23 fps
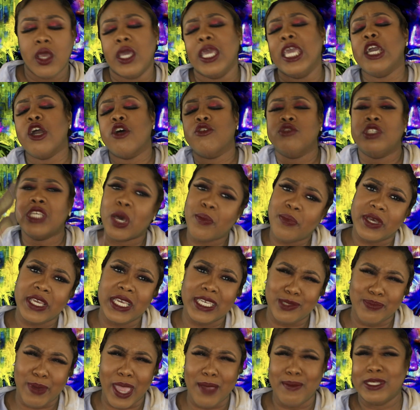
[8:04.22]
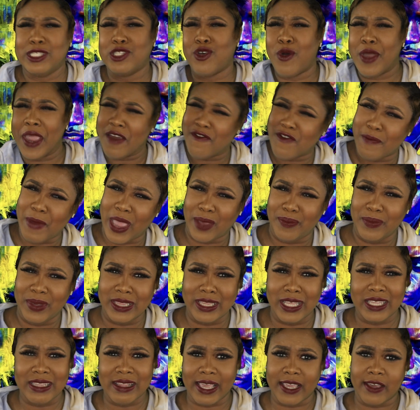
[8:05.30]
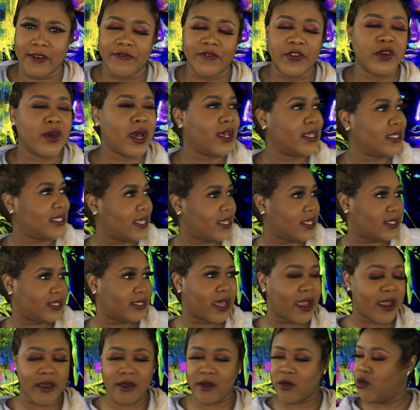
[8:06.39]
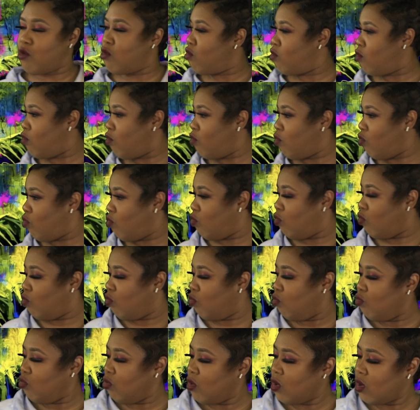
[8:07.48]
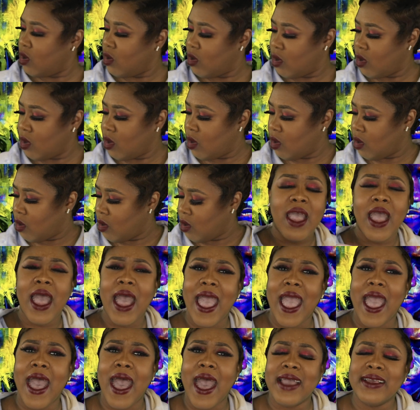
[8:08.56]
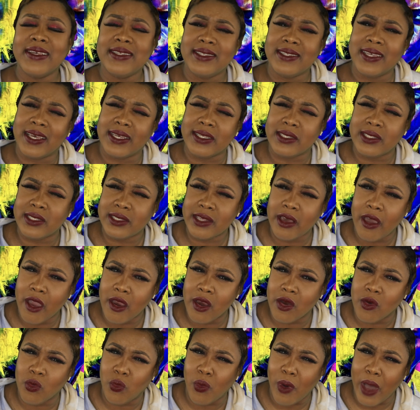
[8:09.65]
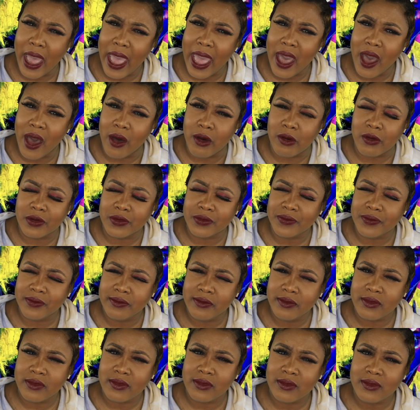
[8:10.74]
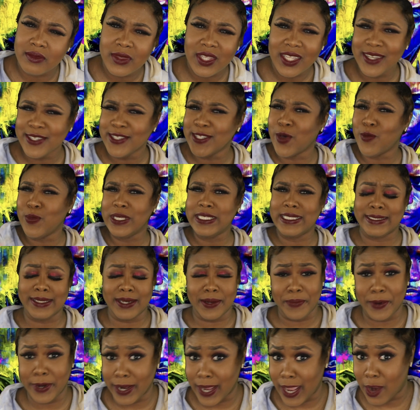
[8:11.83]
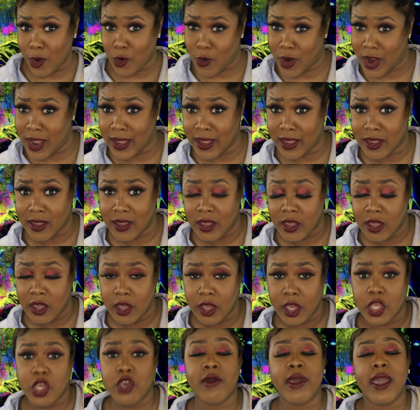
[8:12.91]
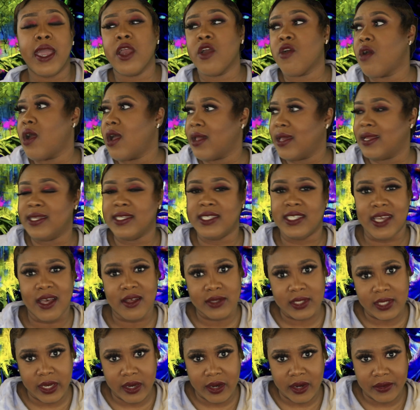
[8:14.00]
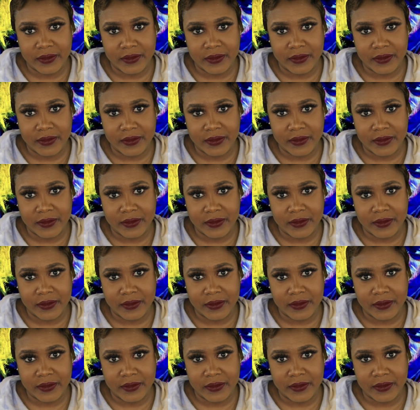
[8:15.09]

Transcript: he gonna double his payments, don't ever make me look like a fool. I said, sir, whoo. I said, sir, wow. So we sitting up here getting crunk. You getting crunk in the shelter?